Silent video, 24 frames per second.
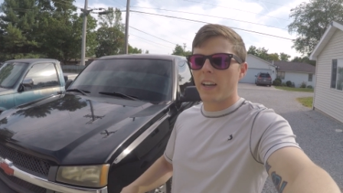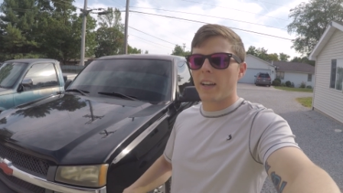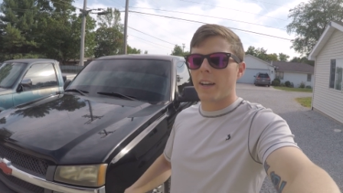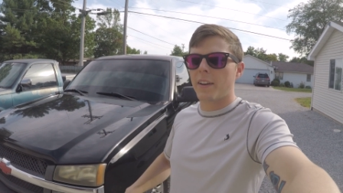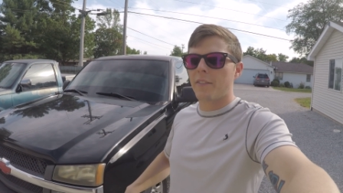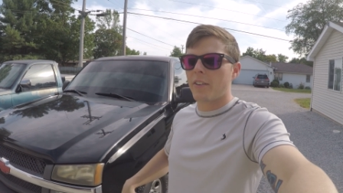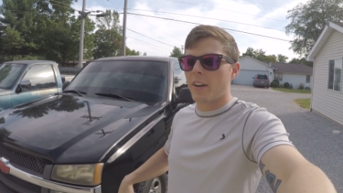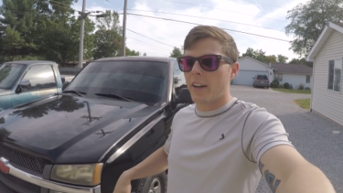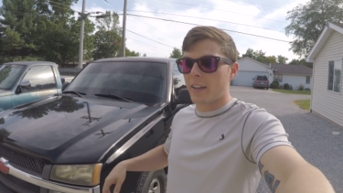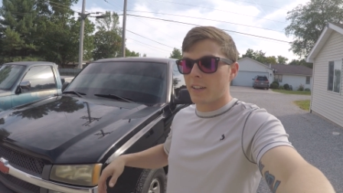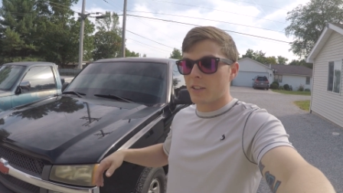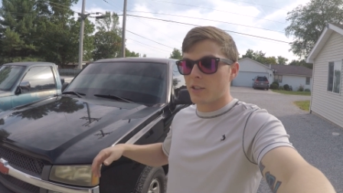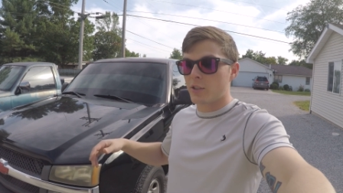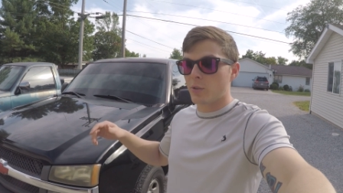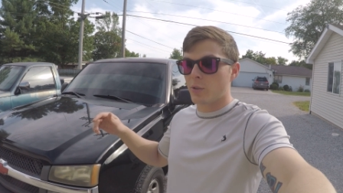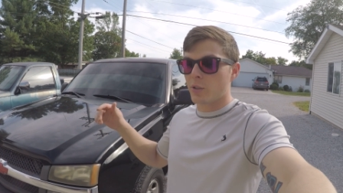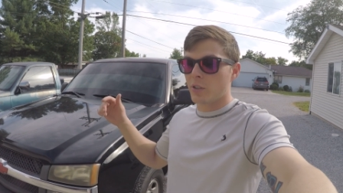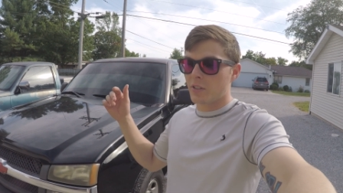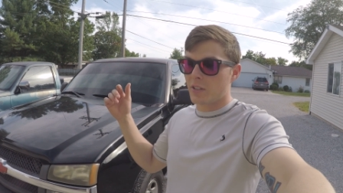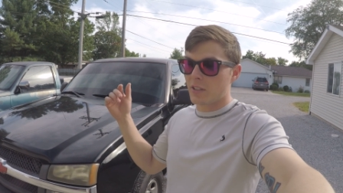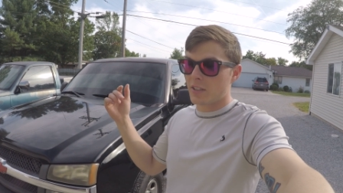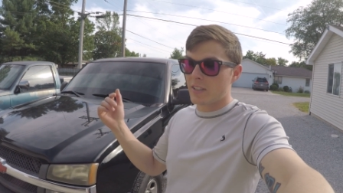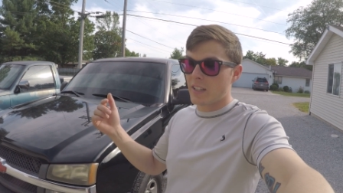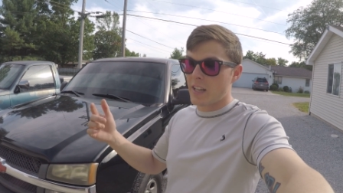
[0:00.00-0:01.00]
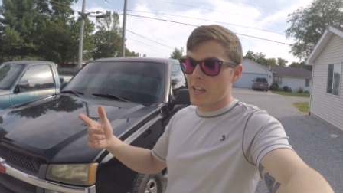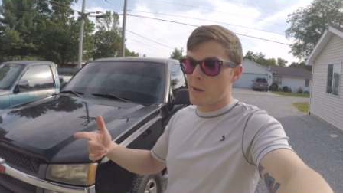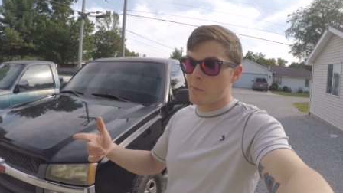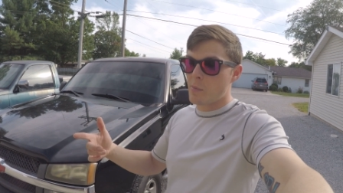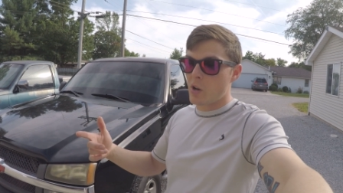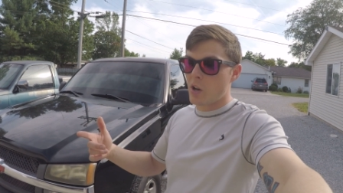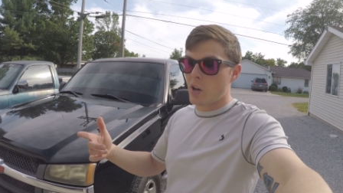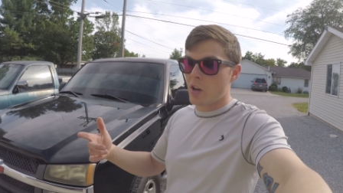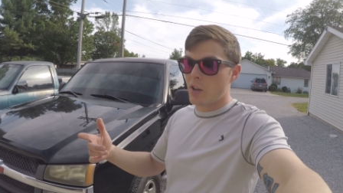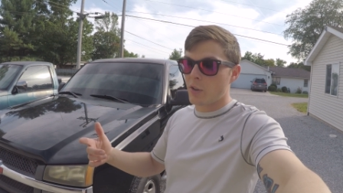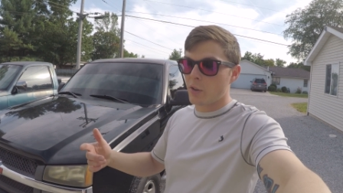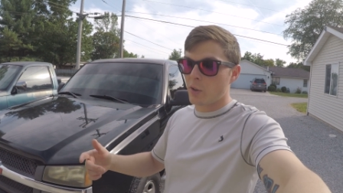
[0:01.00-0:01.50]
If I could do it on the same
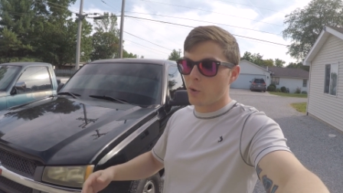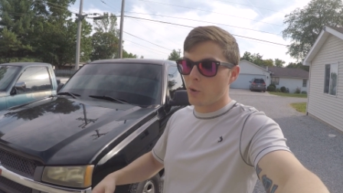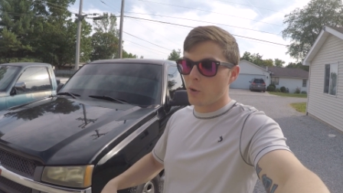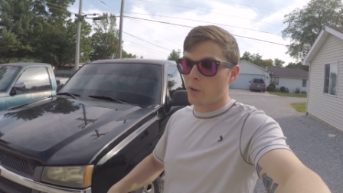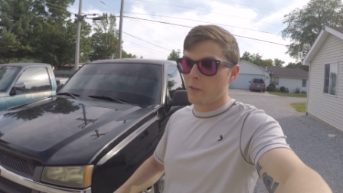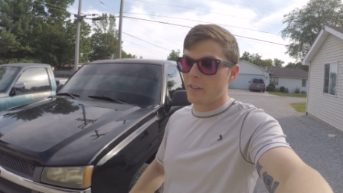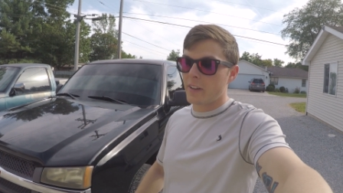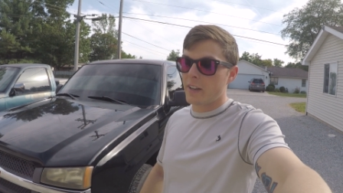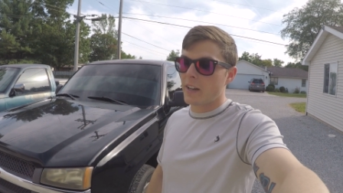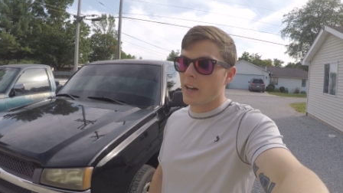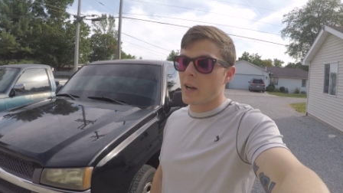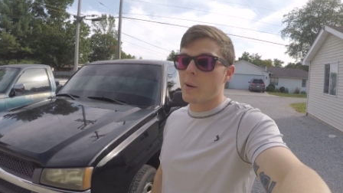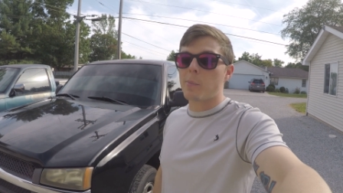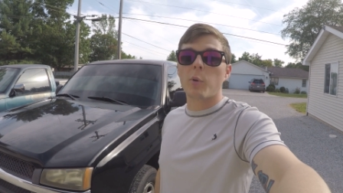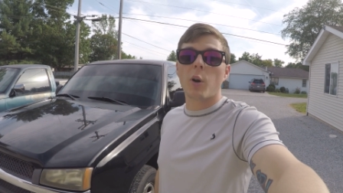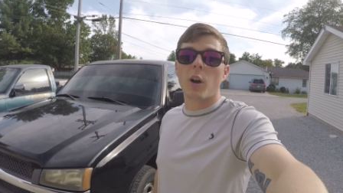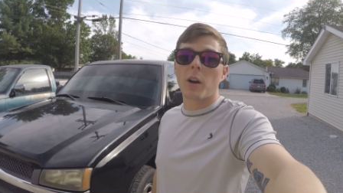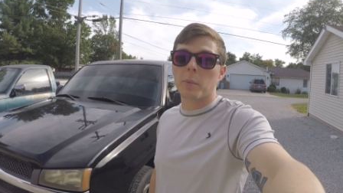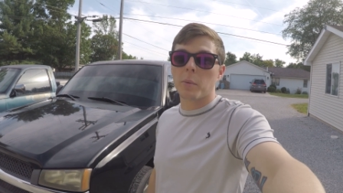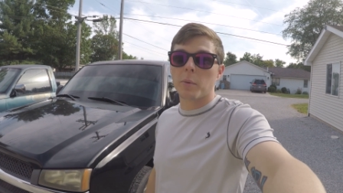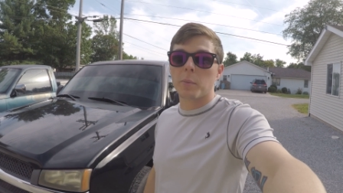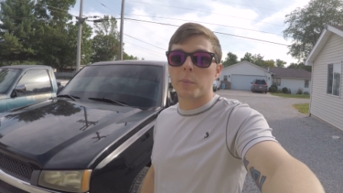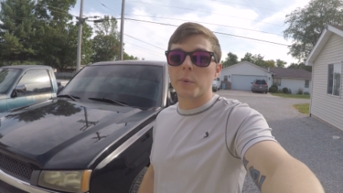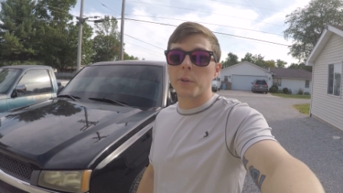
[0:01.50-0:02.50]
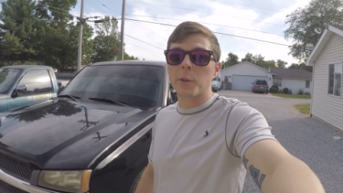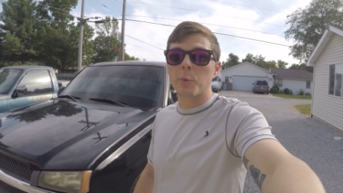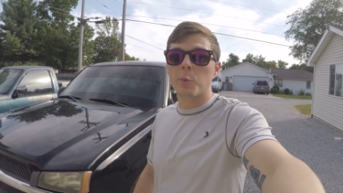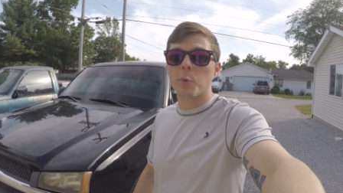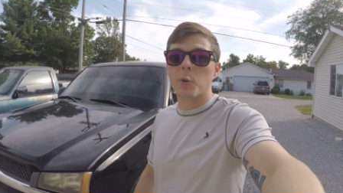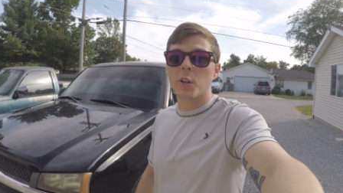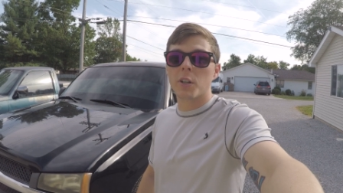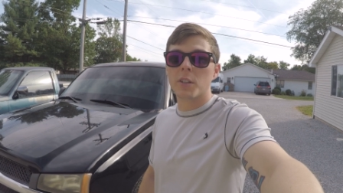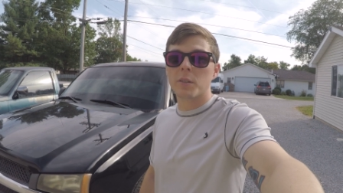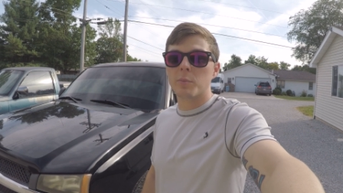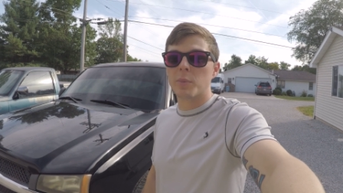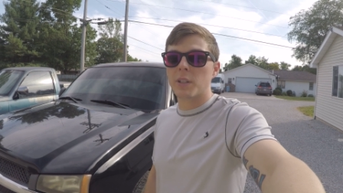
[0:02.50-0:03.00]
on the Corvette, I probably
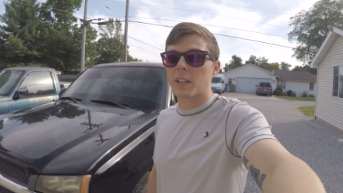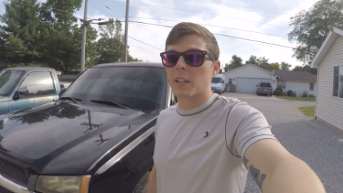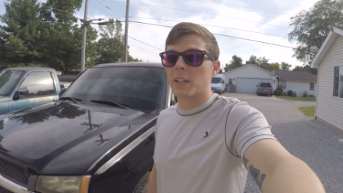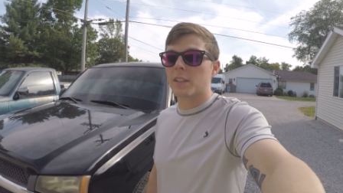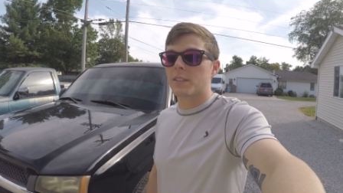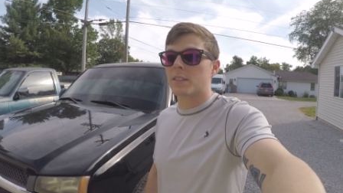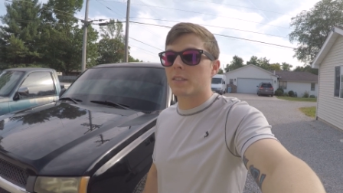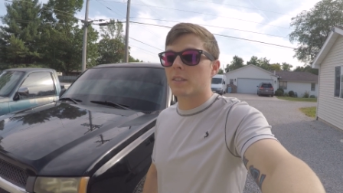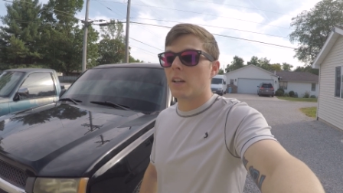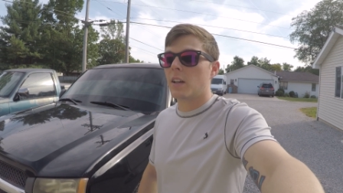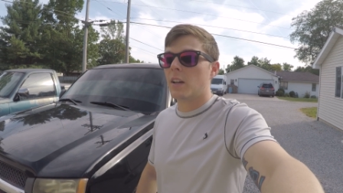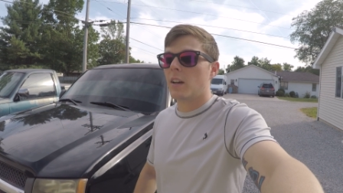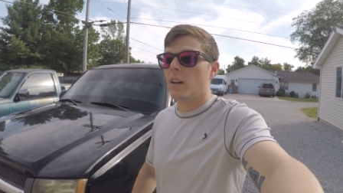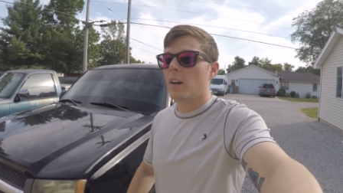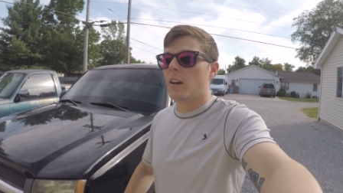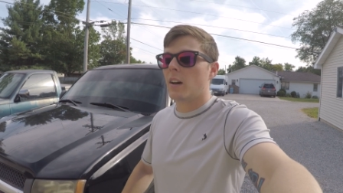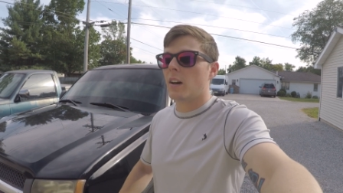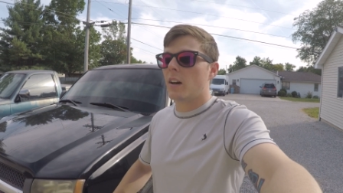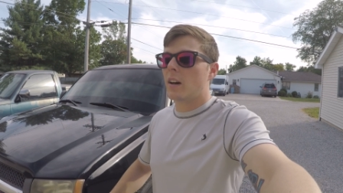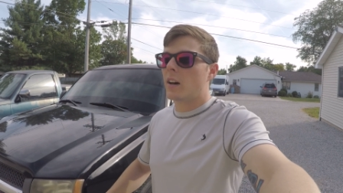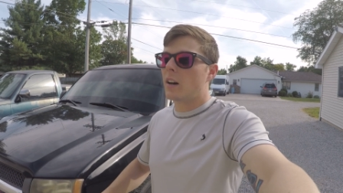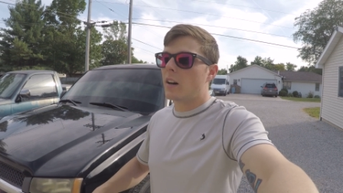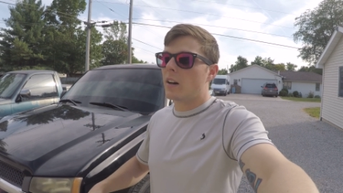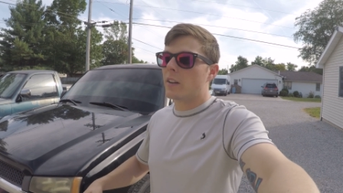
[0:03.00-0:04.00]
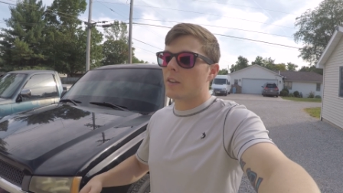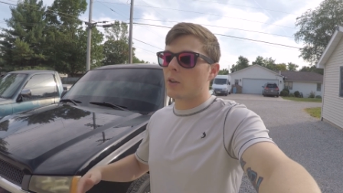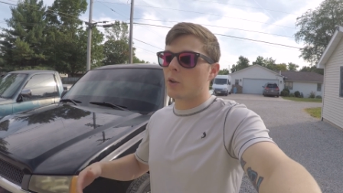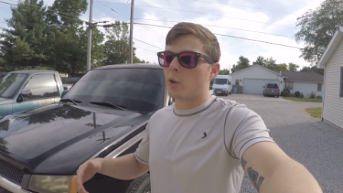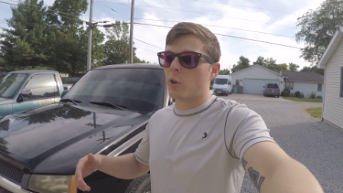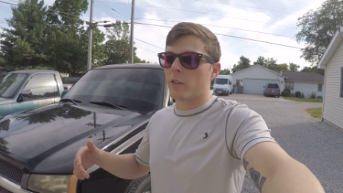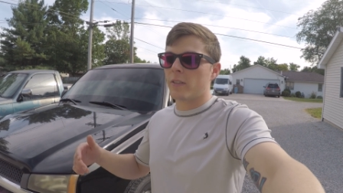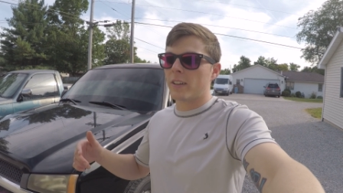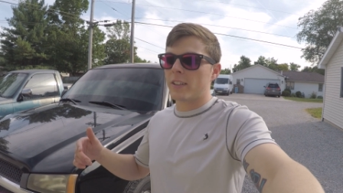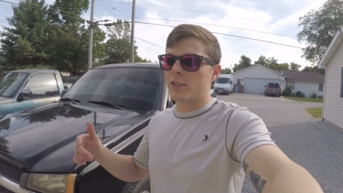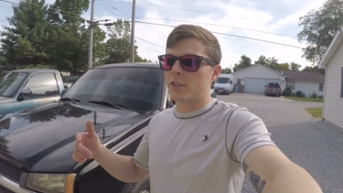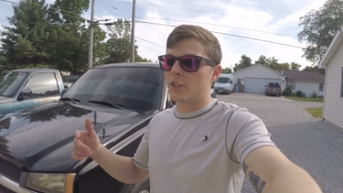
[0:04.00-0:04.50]
would, because the
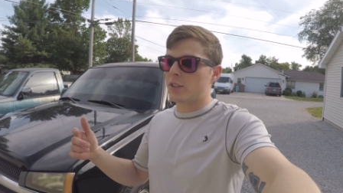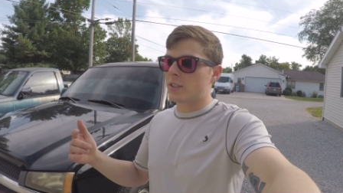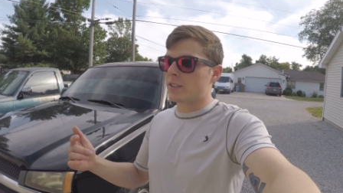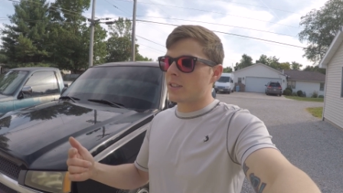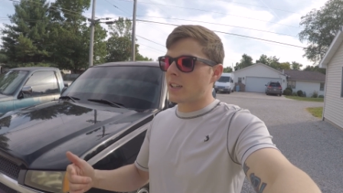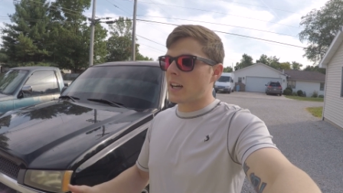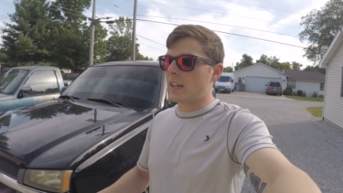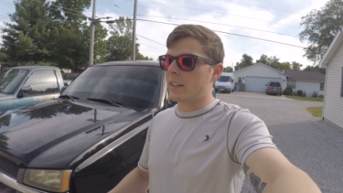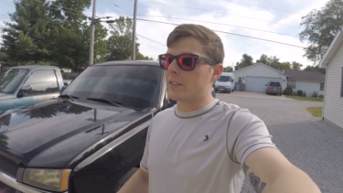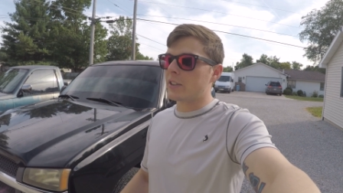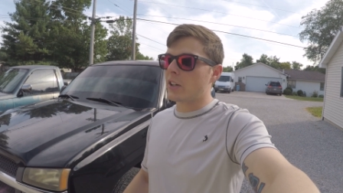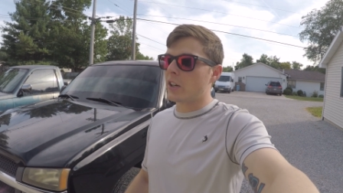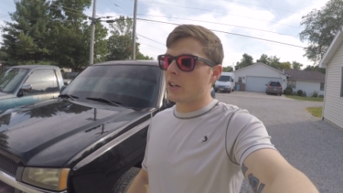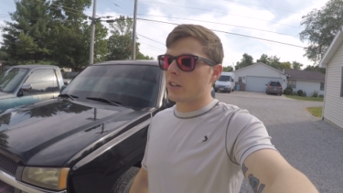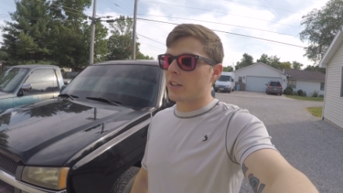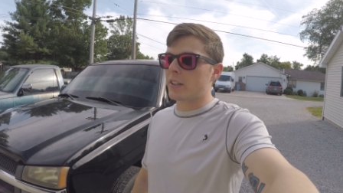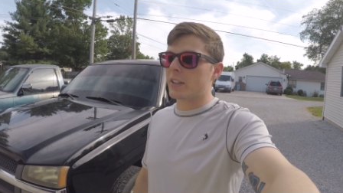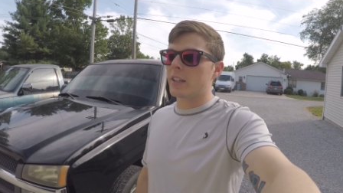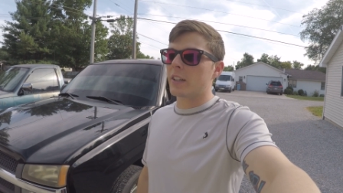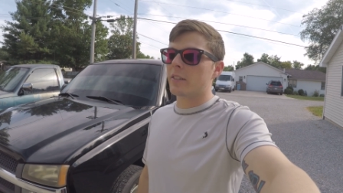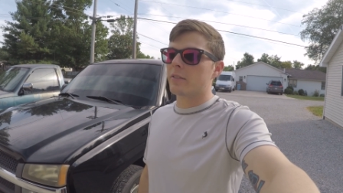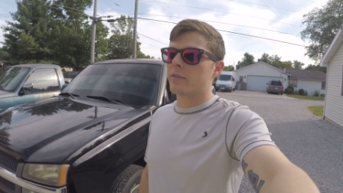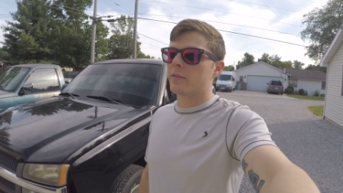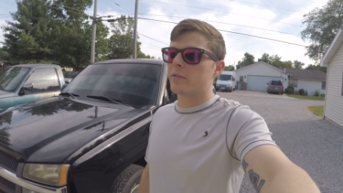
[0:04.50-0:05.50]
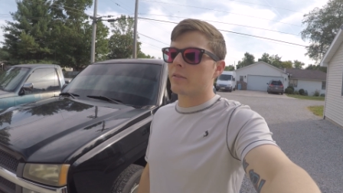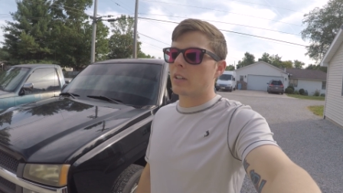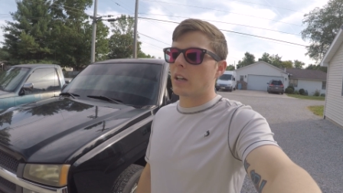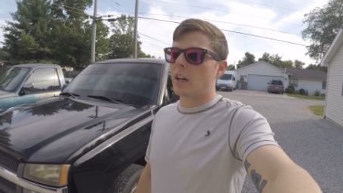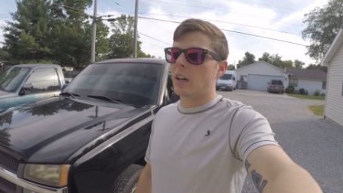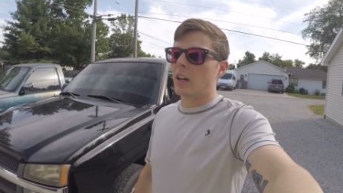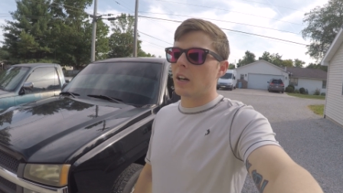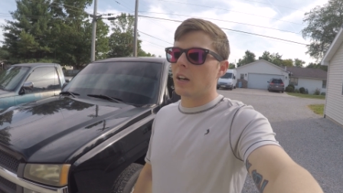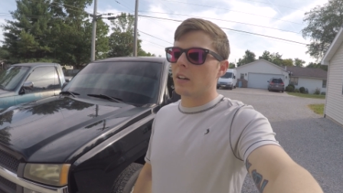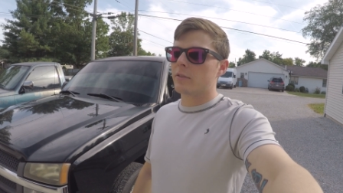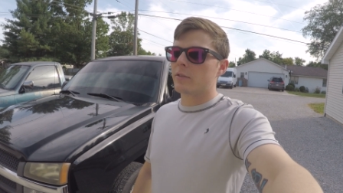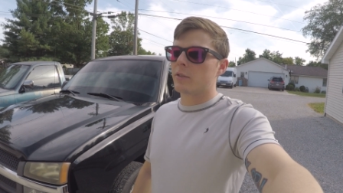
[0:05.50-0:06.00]
Corvette's just not dark enough
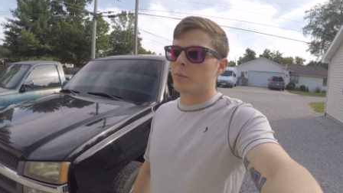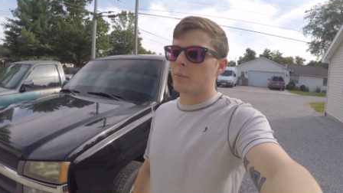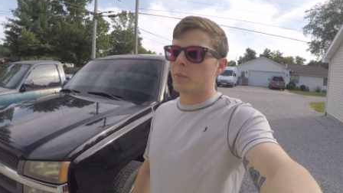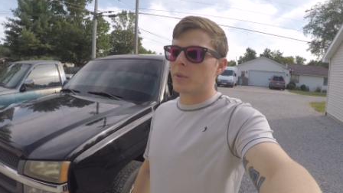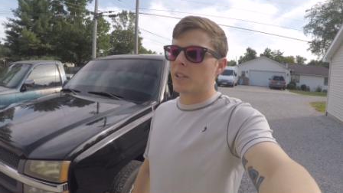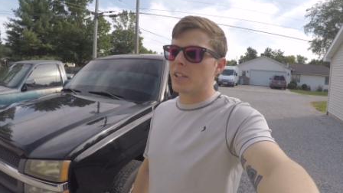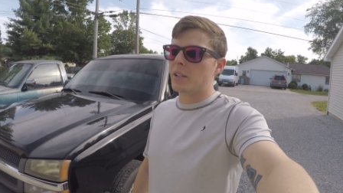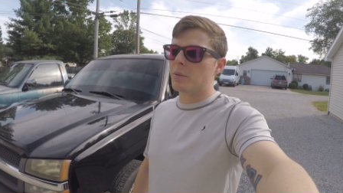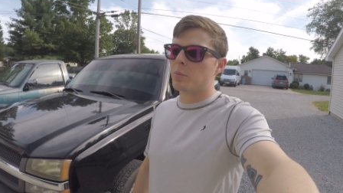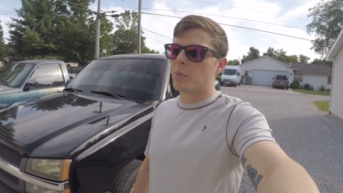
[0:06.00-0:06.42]
for me.